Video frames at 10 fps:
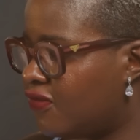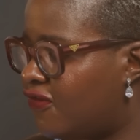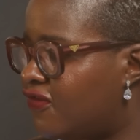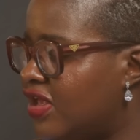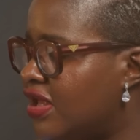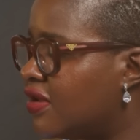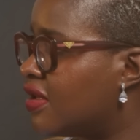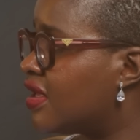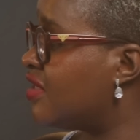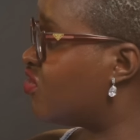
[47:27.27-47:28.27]
fe-
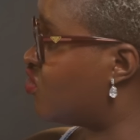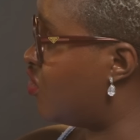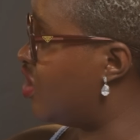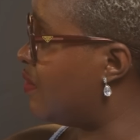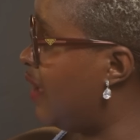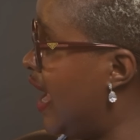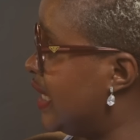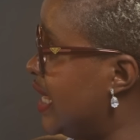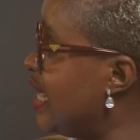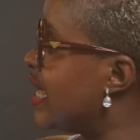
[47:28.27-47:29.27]
storing
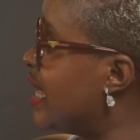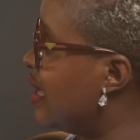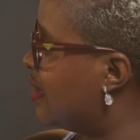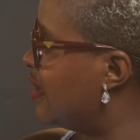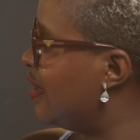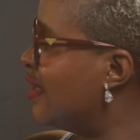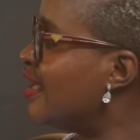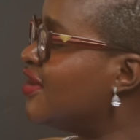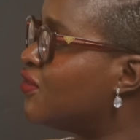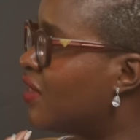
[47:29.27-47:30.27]
pain here
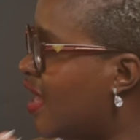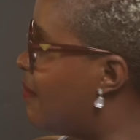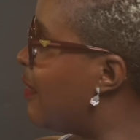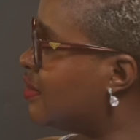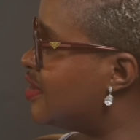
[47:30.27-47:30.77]
it will come out.